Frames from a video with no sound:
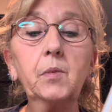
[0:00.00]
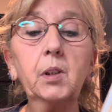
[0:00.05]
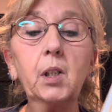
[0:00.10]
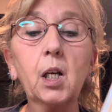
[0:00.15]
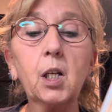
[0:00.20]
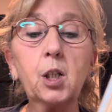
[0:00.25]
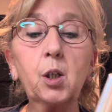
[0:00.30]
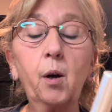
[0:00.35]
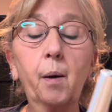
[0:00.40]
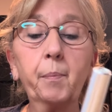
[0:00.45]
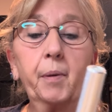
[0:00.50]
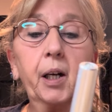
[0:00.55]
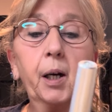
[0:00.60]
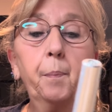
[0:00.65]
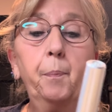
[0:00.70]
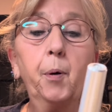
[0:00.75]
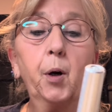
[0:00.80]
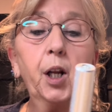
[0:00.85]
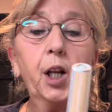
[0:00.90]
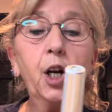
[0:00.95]
So I'm going
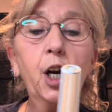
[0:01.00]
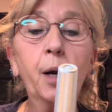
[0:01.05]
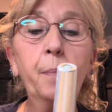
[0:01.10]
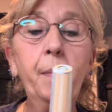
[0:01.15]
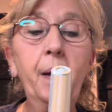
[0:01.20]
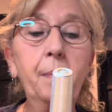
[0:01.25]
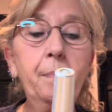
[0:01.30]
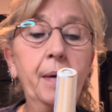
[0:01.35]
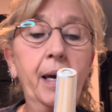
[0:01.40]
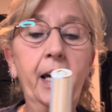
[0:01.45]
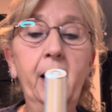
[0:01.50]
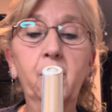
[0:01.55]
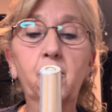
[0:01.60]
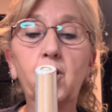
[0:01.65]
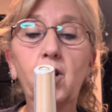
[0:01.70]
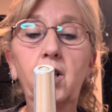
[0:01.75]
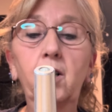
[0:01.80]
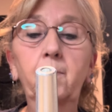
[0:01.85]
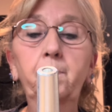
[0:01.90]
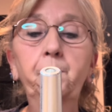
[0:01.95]
to put it on my
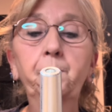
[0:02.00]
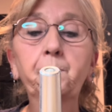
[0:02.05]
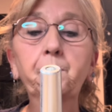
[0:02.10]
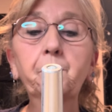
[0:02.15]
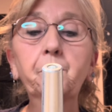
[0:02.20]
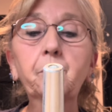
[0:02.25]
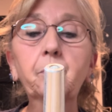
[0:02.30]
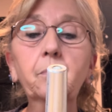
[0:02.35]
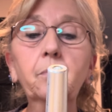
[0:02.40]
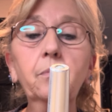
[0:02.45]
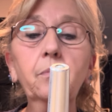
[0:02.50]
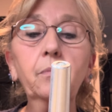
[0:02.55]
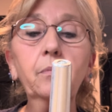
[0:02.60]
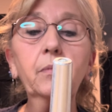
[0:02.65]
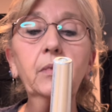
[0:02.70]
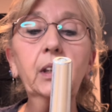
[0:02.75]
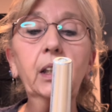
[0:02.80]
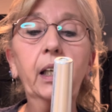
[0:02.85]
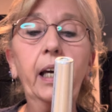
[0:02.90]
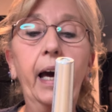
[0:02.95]
mandrel
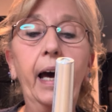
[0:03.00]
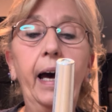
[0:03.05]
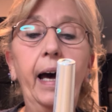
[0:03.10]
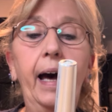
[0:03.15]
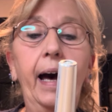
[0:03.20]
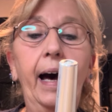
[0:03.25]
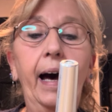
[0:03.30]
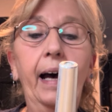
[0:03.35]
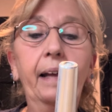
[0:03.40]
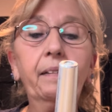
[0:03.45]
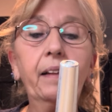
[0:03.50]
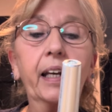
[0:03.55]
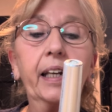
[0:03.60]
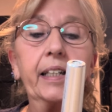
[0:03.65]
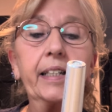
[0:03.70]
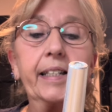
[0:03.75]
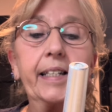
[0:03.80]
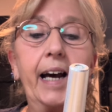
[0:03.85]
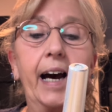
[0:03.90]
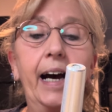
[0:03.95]
at like a
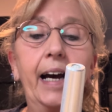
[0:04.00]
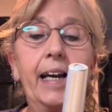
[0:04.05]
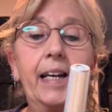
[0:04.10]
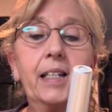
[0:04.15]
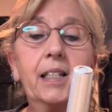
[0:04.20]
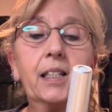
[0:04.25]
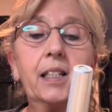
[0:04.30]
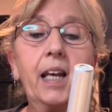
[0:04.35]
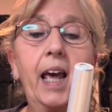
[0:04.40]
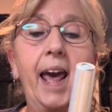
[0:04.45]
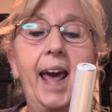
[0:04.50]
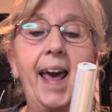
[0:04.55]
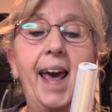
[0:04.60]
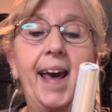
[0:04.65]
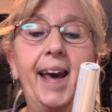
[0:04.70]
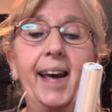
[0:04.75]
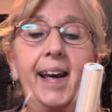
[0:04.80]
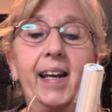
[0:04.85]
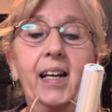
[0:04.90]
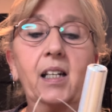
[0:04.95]
size
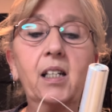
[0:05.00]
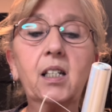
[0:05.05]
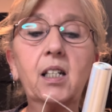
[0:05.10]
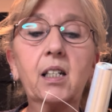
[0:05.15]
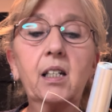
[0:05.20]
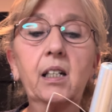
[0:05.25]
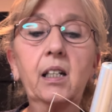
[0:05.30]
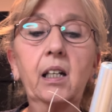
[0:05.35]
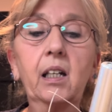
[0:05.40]
8.